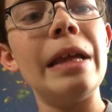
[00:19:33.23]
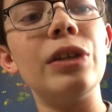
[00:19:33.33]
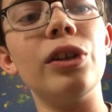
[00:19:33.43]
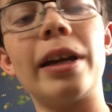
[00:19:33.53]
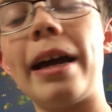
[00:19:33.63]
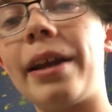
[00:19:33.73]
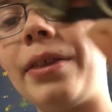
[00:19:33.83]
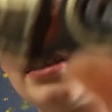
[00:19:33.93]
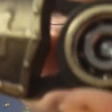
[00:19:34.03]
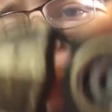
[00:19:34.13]
to look at. I
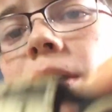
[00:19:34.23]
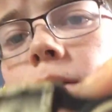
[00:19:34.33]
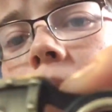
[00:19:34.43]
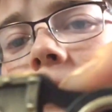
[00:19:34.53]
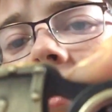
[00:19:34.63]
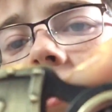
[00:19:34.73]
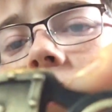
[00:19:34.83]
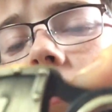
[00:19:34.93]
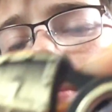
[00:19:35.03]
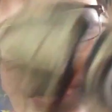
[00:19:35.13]
think the balls might be a
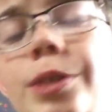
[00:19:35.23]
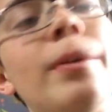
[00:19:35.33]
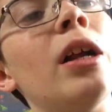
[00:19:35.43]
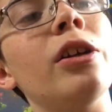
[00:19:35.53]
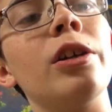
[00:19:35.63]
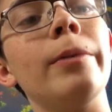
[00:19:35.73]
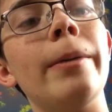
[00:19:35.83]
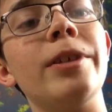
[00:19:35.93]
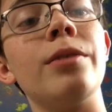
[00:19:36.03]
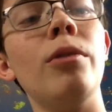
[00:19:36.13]
little bit smaller and
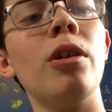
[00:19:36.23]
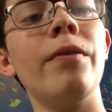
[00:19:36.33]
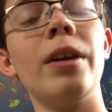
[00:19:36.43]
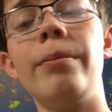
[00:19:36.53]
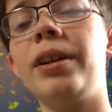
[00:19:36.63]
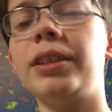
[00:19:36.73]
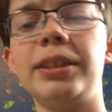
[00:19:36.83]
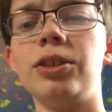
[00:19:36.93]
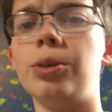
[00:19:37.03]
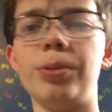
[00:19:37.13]
maybe some more of them, but it's
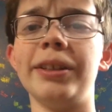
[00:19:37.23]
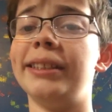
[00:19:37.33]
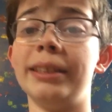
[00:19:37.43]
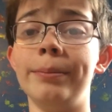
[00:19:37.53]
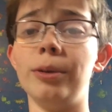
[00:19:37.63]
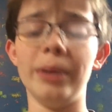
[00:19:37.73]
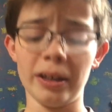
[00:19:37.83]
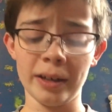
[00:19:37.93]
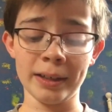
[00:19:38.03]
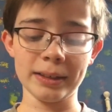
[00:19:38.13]
still pretty simple
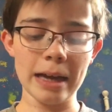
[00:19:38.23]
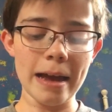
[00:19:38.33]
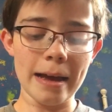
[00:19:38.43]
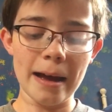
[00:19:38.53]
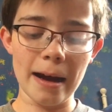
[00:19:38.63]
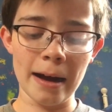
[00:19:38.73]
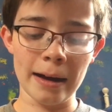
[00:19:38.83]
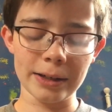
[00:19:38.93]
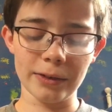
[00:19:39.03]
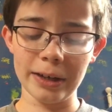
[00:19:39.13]
bearings.
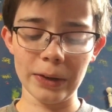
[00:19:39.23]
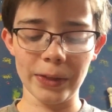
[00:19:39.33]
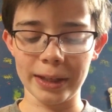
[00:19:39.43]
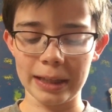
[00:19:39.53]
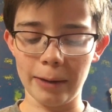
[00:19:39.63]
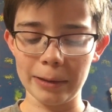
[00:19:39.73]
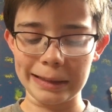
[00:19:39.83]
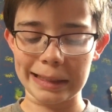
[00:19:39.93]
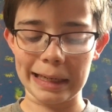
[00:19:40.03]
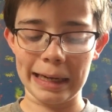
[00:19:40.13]
So I don't think that
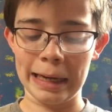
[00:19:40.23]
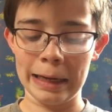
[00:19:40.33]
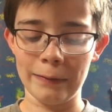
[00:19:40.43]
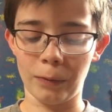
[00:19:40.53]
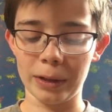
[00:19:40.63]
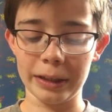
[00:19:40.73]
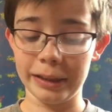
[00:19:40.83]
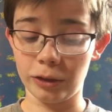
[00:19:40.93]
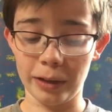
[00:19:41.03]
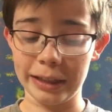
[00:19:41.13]
one's going to have really
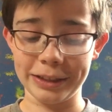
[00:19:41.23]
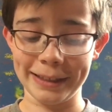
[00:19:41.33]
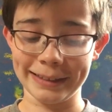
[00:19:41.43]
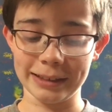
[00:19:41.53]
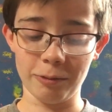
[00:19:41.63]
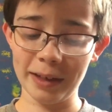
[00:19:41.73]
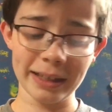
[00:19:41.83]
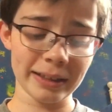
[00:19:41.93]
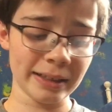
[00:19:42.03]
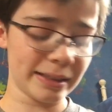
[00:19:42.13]
a great chance at
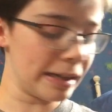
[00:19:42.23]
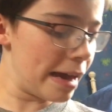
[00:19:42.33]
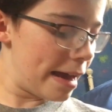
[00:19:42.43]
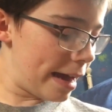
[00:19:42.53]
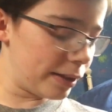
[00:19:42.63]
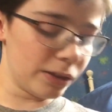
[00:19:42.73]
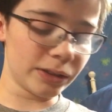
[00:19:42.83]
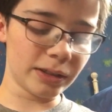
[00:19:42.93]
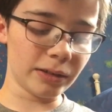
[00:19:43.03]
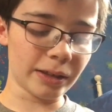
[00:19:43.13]
winning this. And
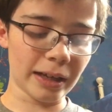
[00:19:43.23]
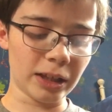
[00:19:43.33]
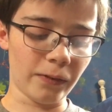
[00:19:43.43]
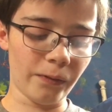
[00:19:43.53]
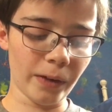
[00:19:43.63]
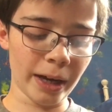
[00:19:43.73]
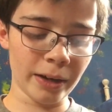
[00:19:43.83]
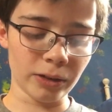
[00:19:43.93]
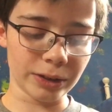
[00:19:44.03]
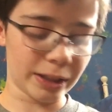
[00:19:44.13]
let's look at the
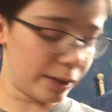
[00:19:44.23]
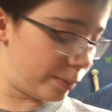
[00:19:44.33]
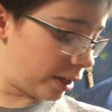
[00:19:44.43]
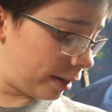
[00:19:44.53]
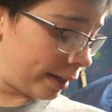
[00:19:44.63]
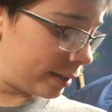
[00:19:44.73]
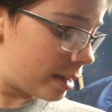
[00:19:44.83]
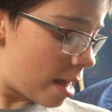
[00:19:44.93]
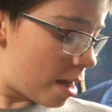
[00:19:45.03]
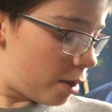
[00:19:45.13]
final set of bearings,
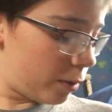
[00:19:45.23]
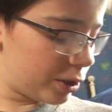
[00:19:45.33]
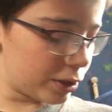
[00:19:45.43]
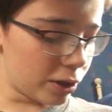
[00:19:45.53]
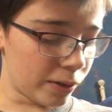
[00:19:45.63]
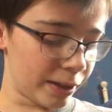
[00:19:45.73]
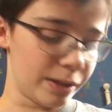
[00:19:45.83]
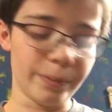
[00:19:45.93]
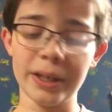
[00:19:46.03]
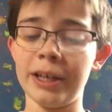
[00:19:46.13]
which is going
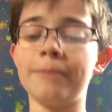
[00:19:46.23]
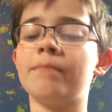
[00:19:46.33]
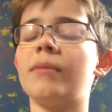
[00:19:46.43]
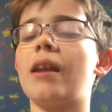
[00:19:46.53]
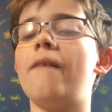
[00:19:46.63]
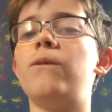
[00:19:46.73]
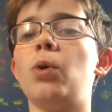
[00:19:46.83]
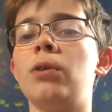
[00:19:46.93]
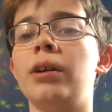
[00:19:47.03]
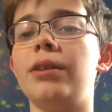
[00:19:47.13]
to be
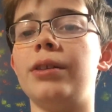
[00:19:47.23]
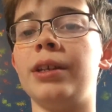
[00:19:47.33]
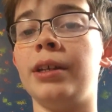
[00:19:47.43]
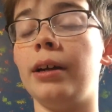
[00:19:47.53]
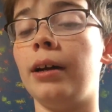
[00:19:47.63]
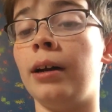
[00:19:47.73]
for the